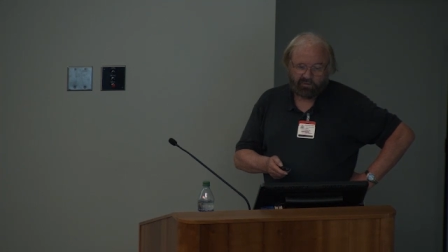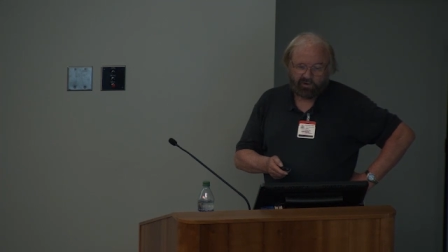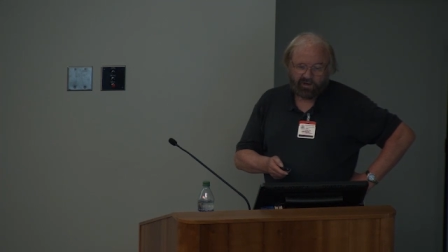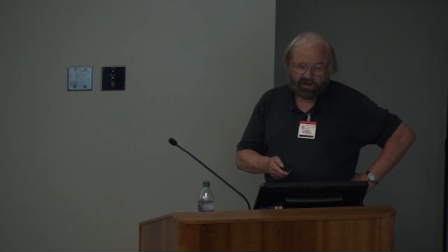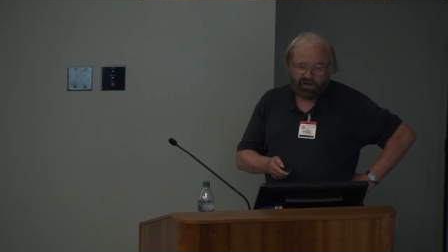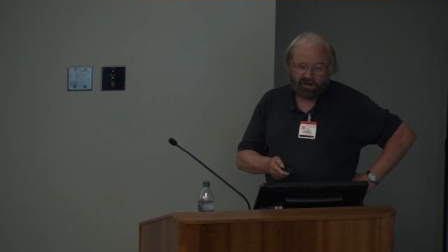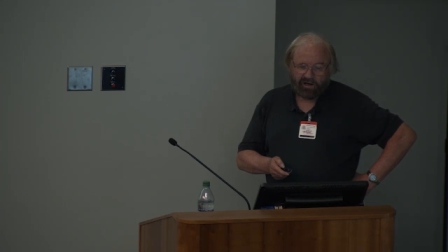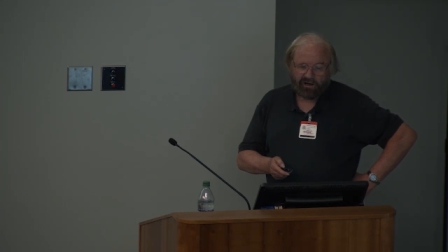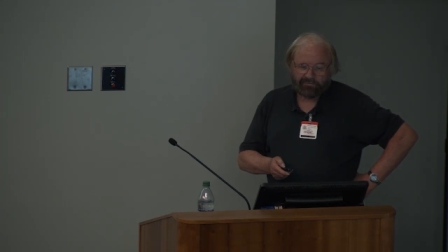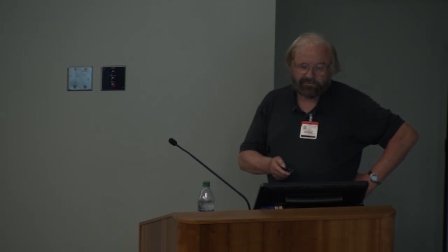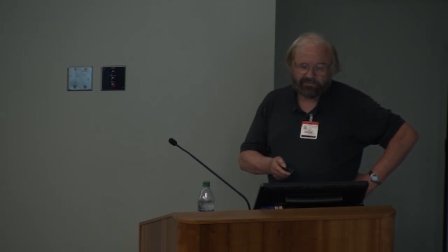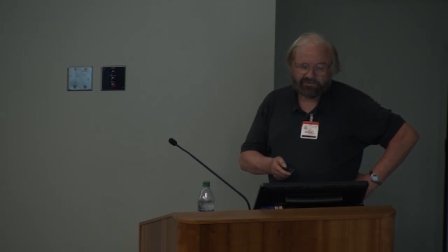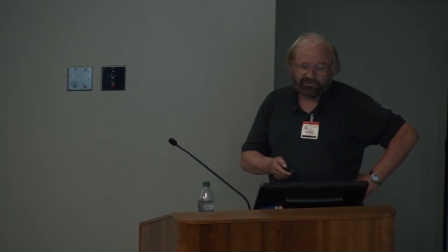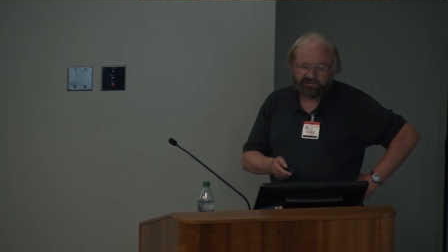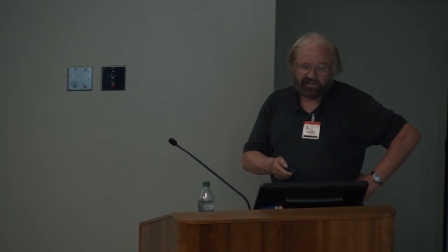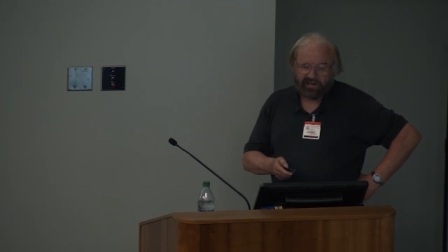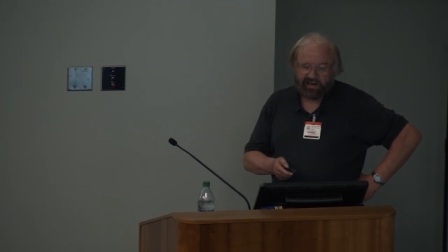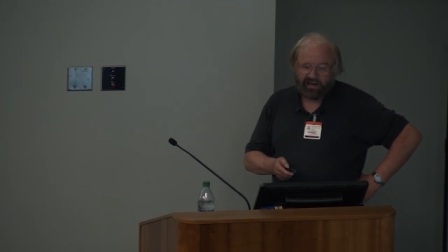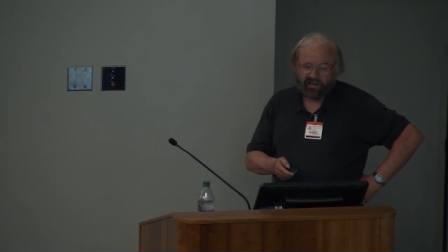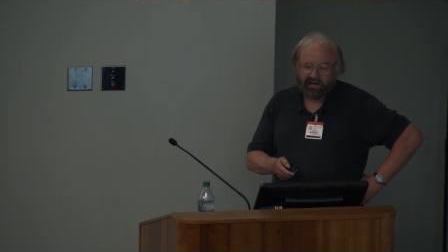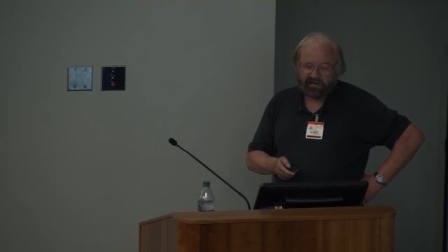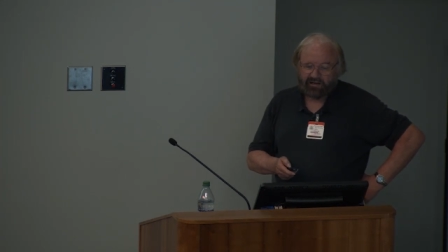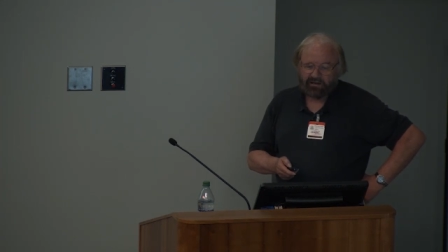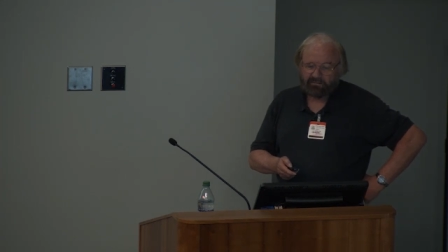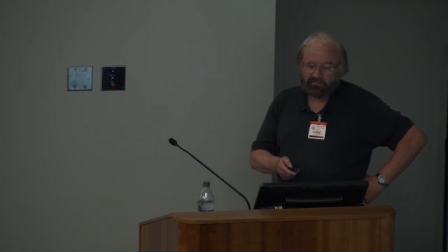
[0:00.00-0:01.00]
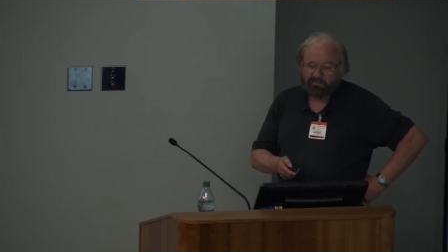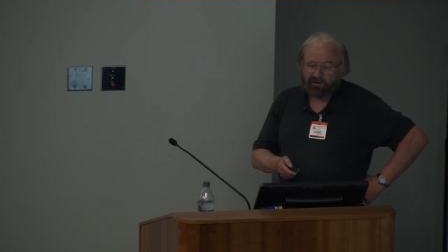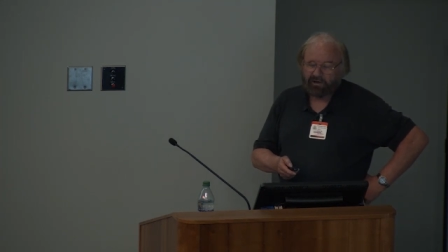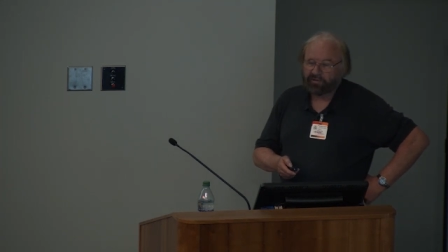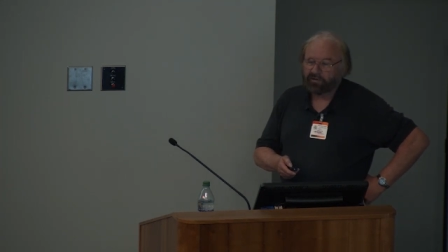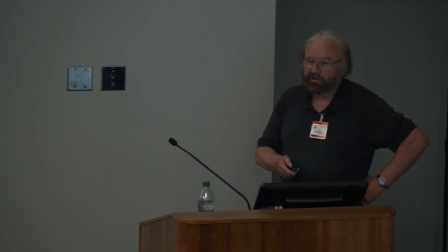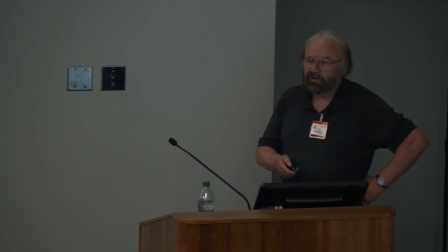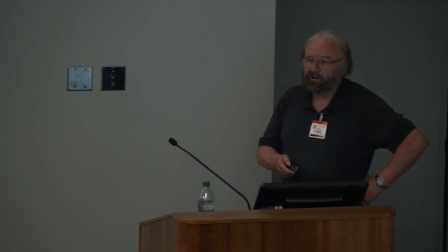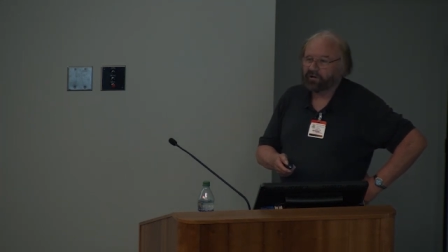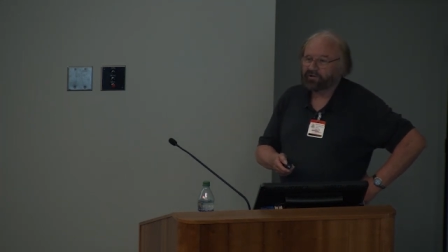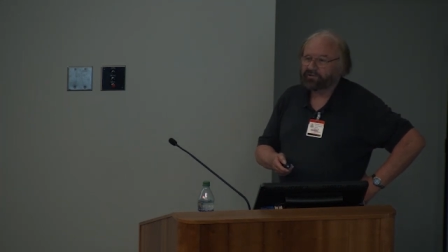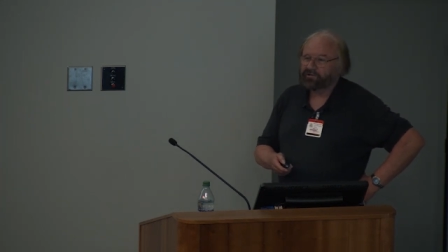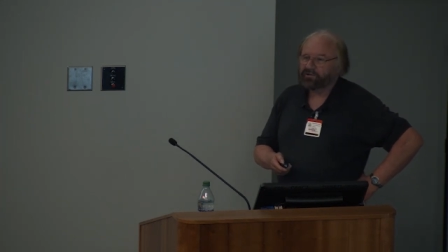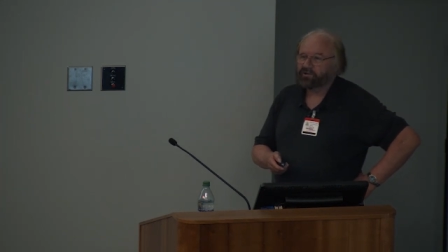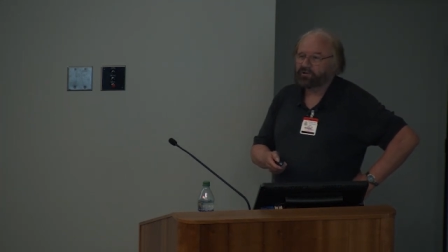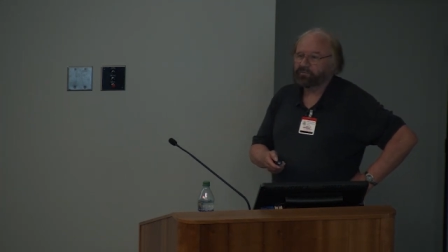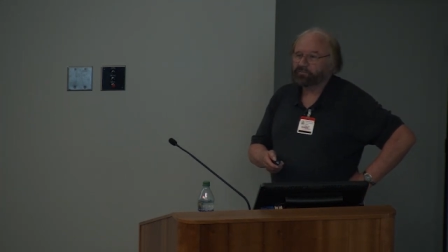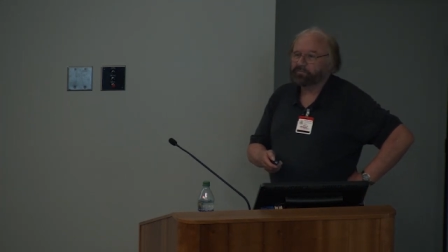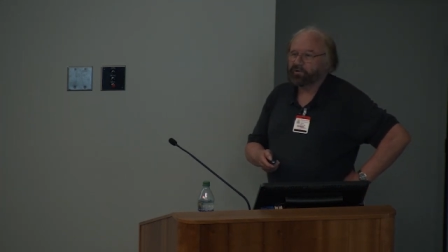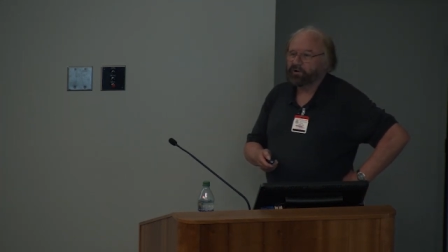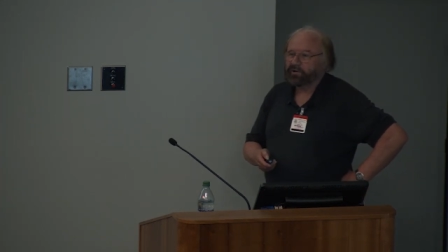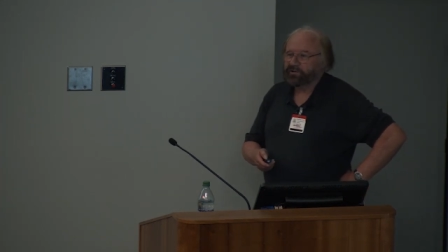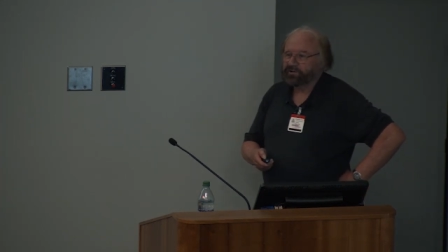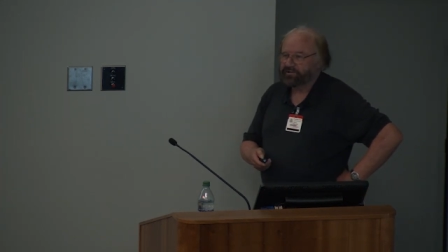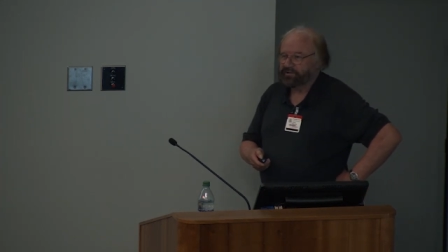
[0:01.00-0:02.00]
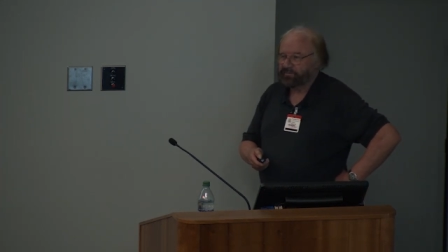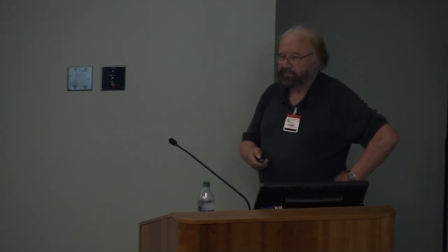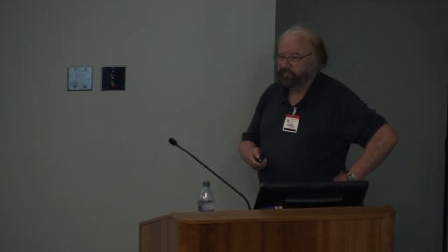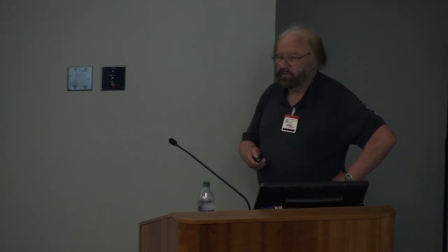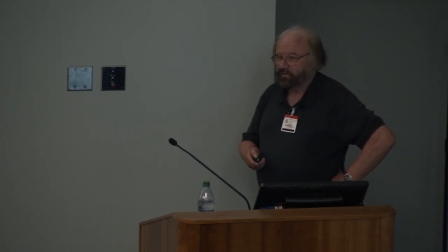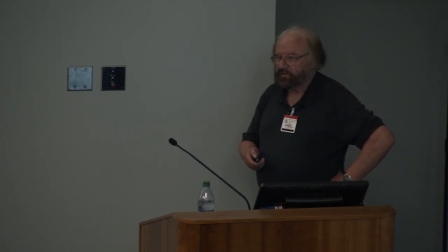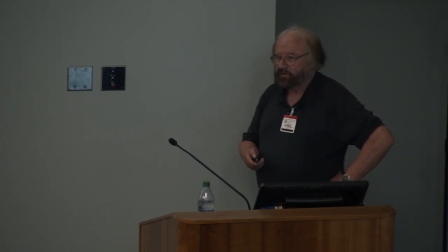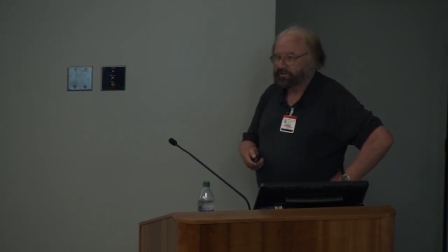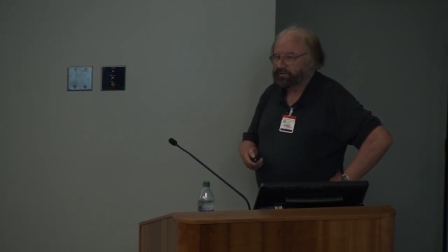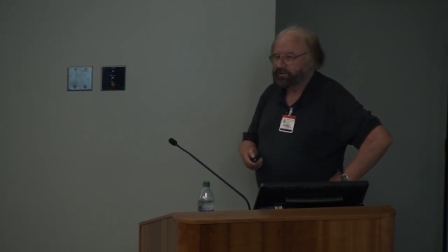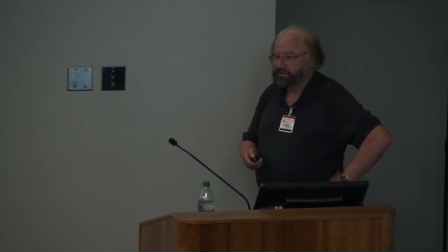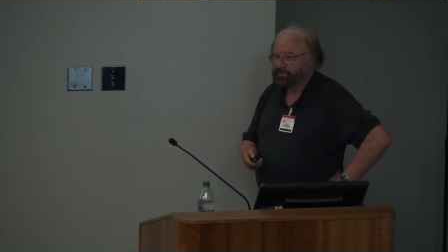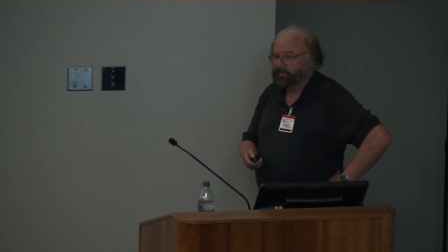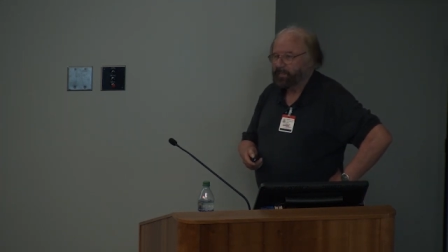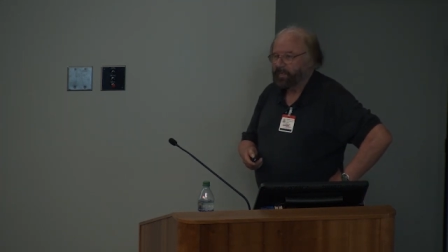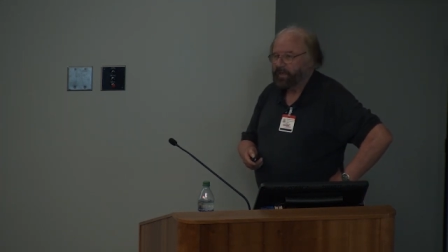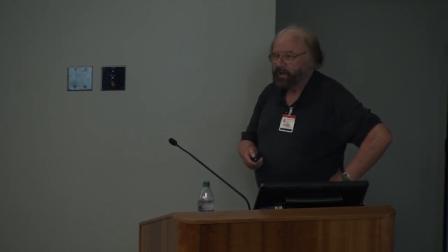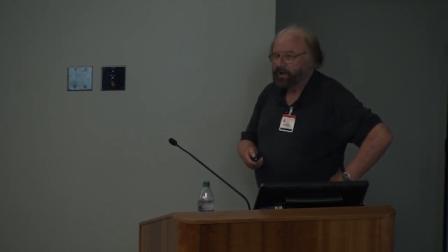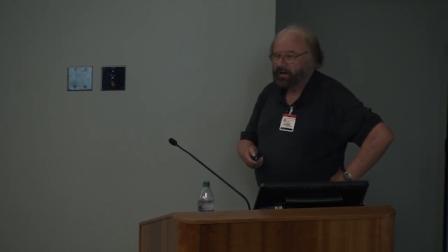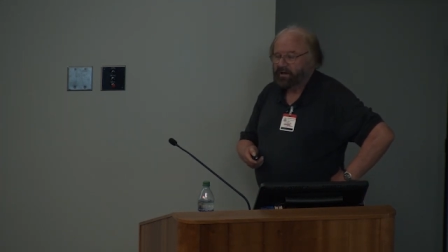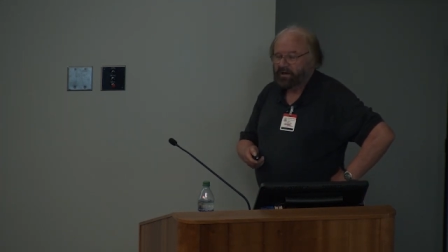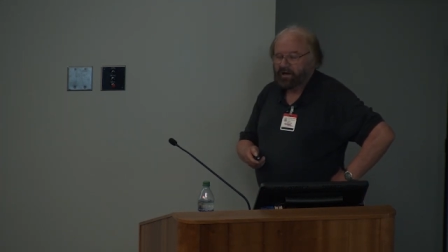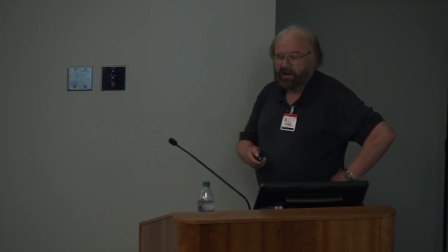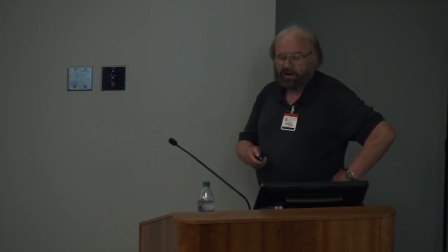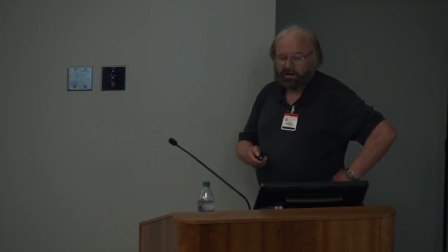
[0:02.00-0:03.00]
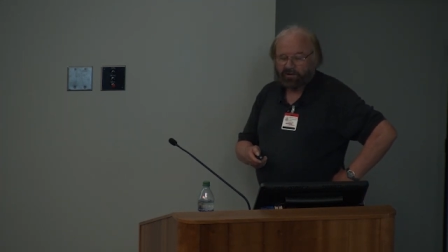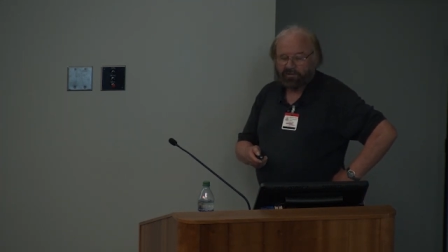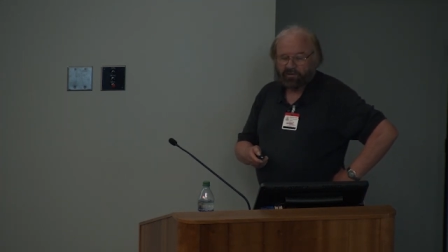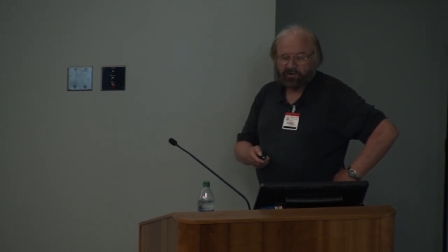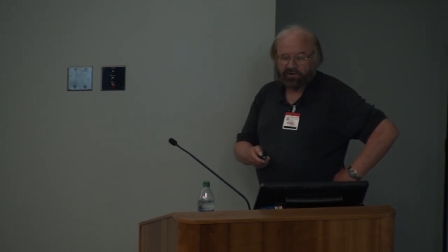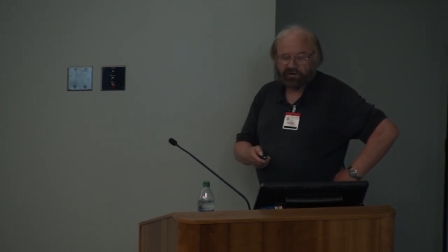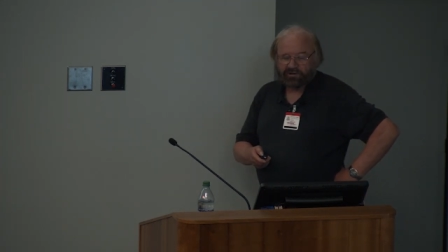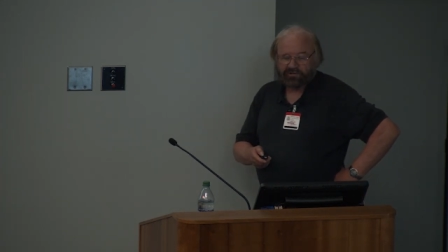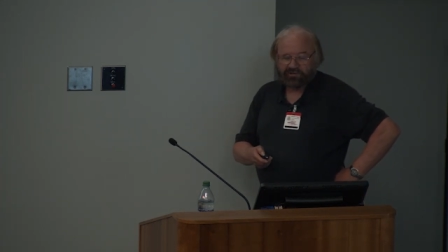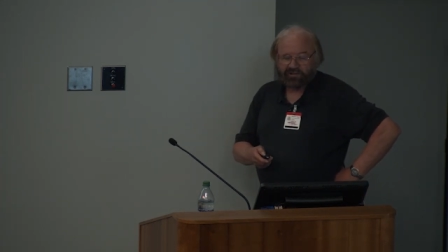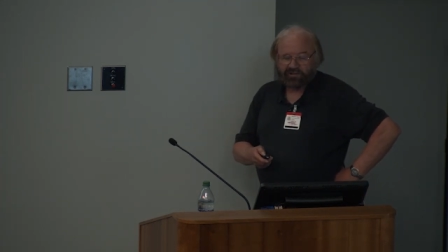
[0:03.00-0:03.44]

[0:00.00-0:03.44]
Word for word: We have 10 methodological principles. Now, there are